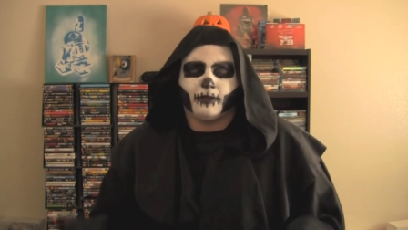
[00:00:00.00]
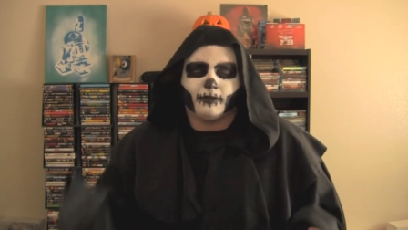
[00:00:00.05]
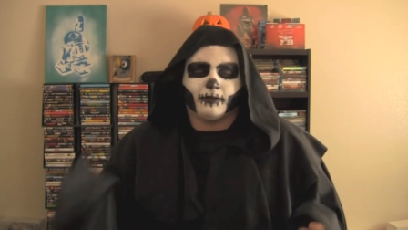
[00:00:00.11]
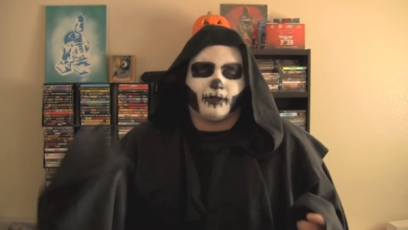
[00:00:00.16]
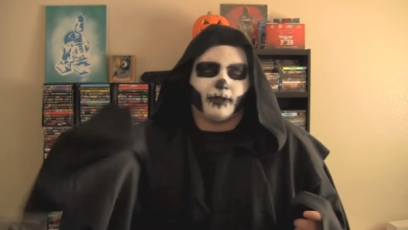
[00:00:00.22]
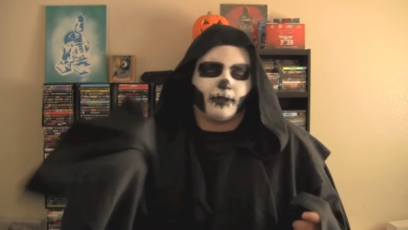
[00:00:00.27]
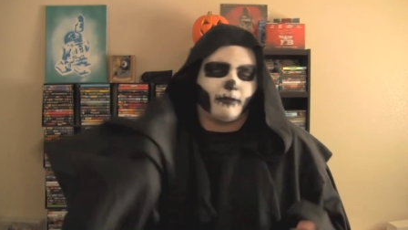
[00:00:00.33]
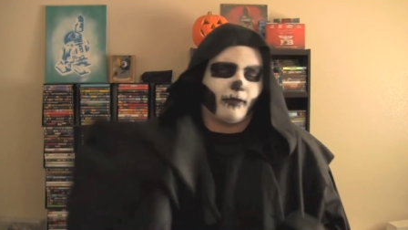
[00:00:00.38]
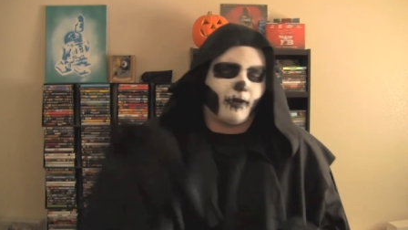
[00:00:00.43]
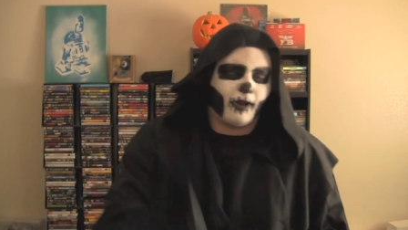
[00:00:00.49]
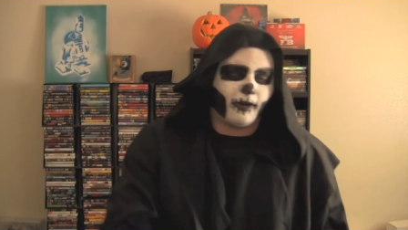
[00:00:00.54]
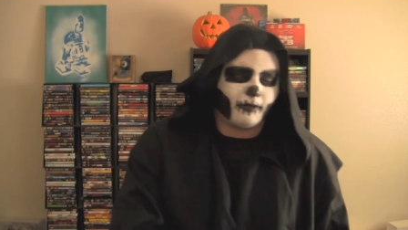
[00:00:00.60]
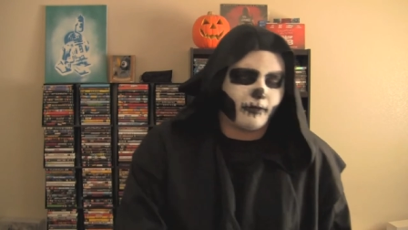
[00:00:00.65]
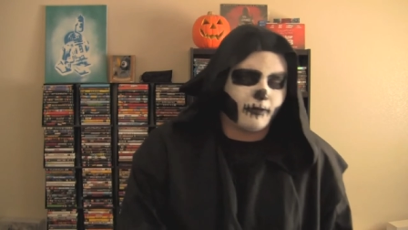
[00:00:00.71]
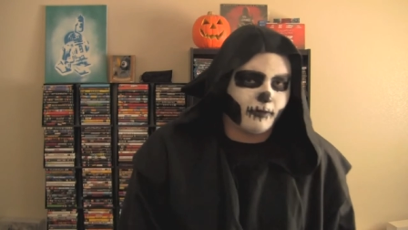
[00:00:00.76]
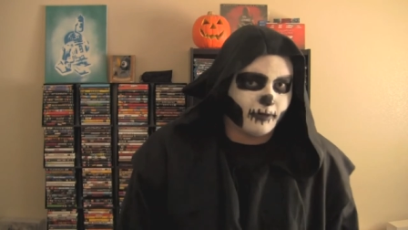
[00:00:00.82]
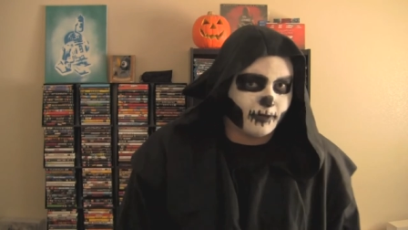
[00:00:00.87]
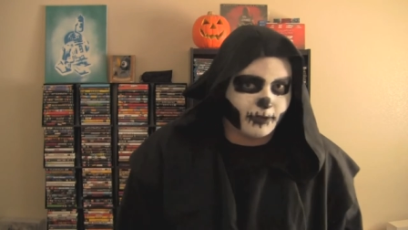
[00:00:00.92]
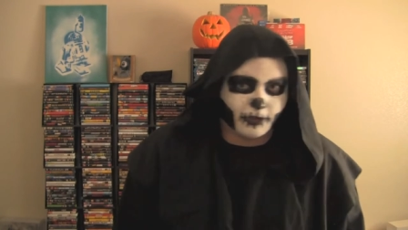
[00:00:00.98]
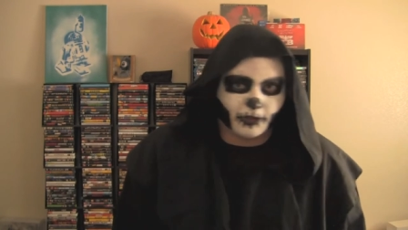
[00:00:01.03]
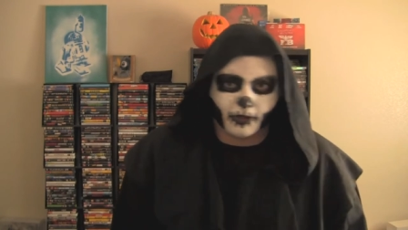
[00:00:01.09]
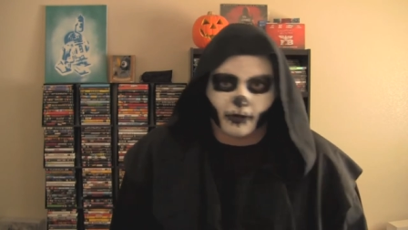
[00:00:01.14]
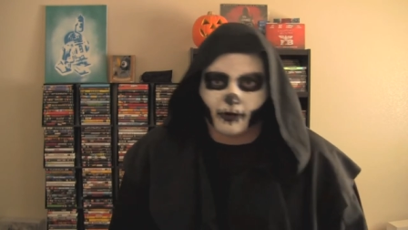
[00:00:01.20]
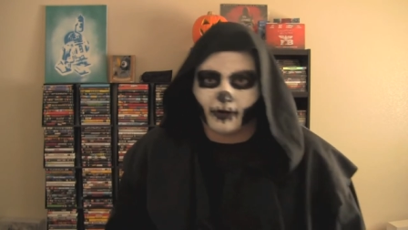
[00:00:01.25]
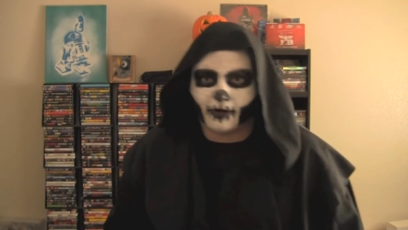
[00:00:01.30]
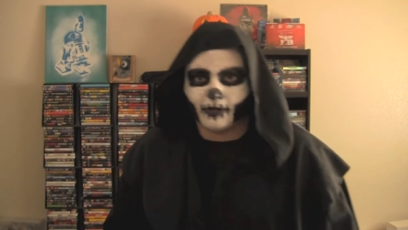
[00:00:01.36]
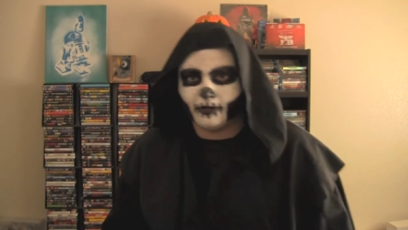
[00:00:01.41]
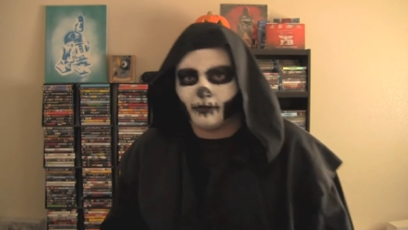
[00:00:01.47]
they chronicle his
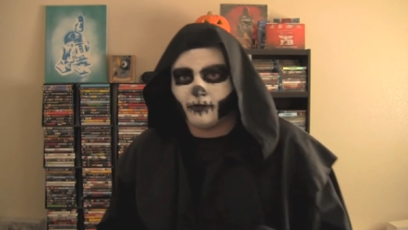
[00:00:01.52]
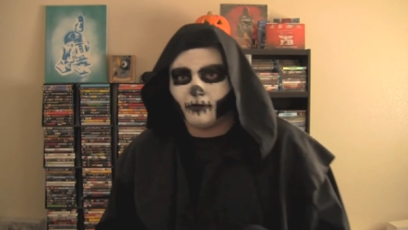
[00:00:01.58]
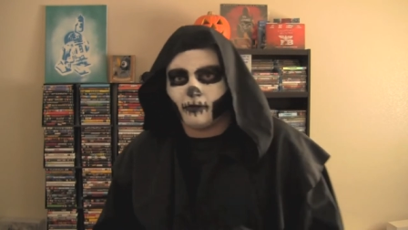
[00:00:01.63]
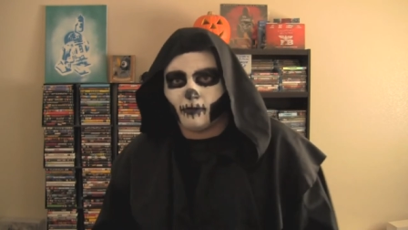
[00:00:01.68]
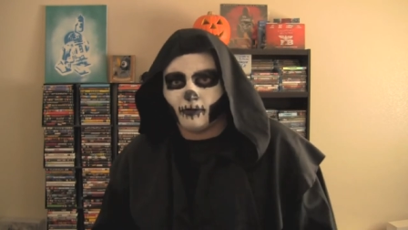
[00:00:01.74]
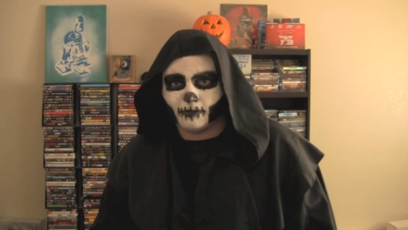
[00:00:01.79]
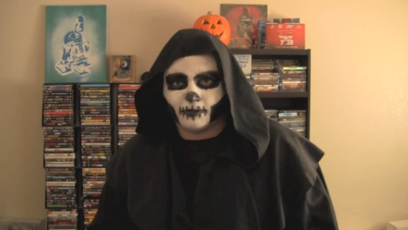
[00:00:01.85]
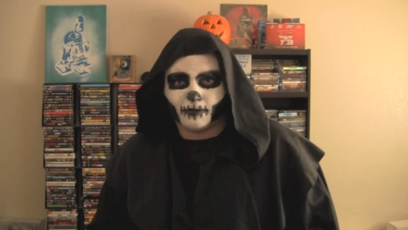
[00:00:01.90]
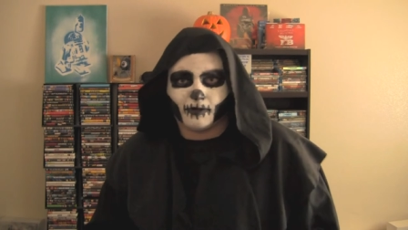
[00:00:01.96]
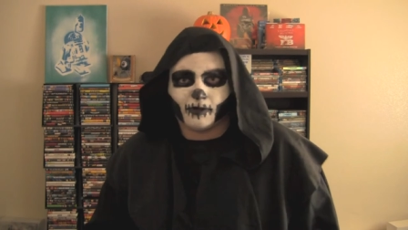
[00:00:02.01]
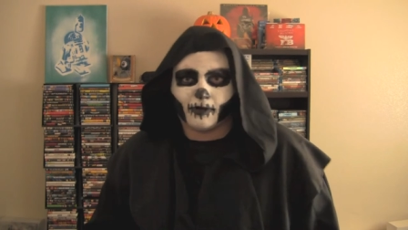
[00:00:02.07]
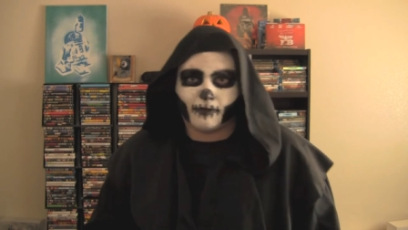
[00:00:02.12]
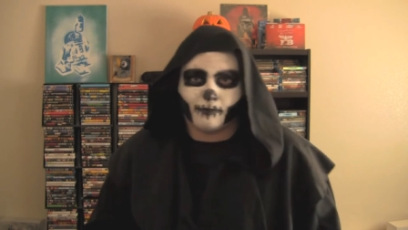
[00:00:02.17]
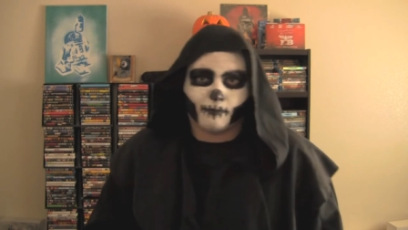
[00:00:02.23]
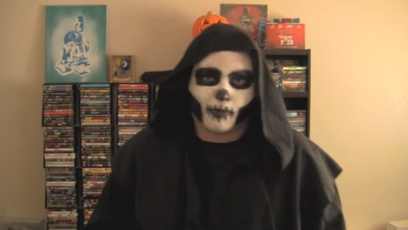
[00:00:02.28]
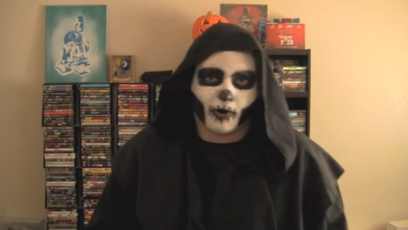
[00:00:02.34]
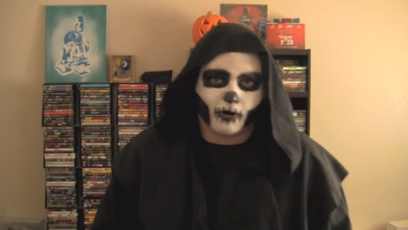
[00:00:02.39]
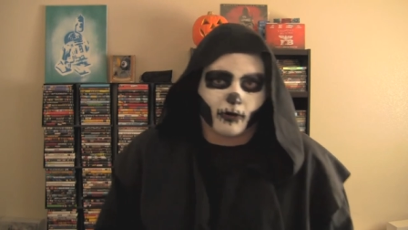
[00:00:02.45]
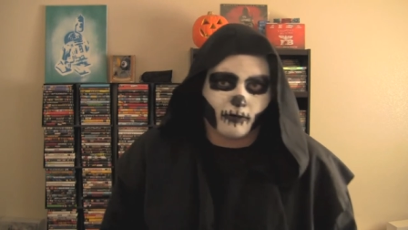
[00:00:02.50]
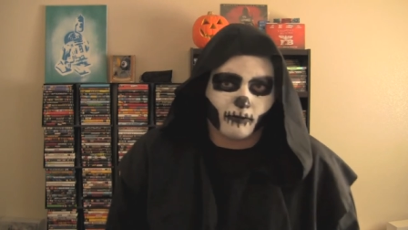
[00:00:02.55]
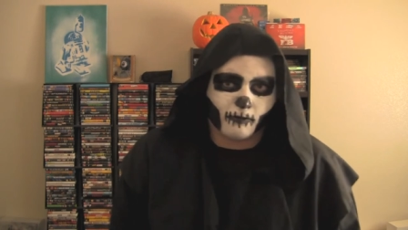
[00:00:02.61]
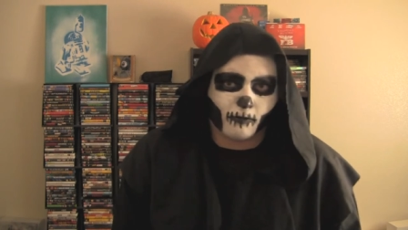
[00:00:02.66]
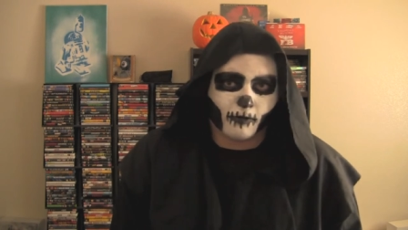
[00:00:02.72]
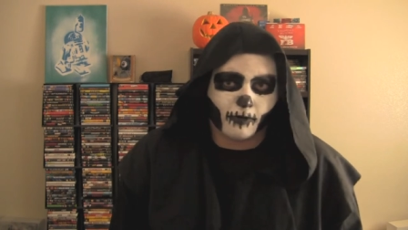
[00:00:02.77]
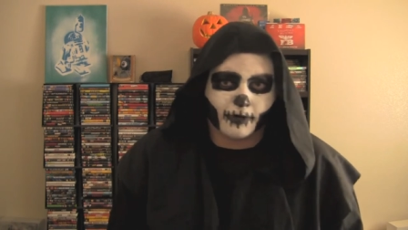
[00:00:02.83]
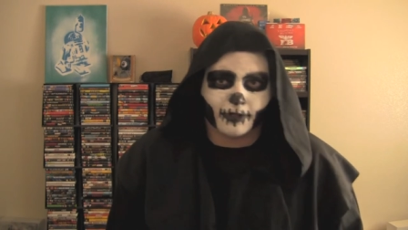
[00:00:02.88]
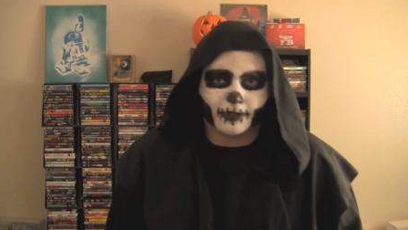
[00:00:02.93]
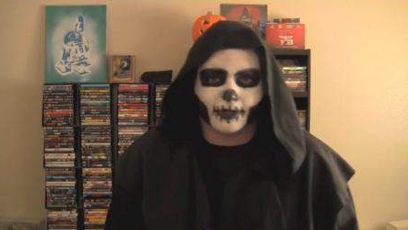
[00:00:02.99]
journey, you know, going to a burn
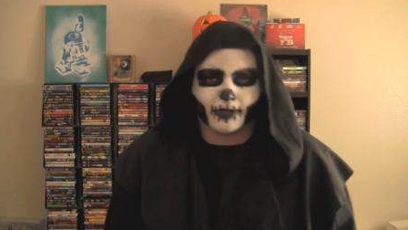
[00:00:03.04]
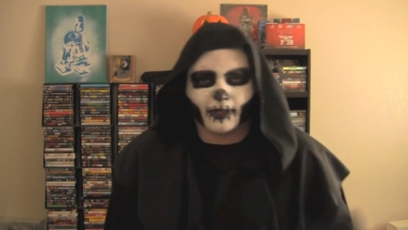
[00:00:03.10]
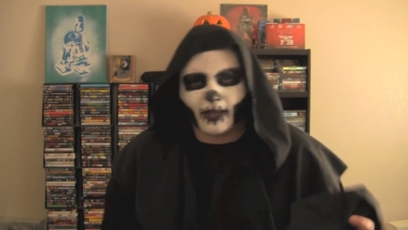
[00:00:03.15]
ward and shit.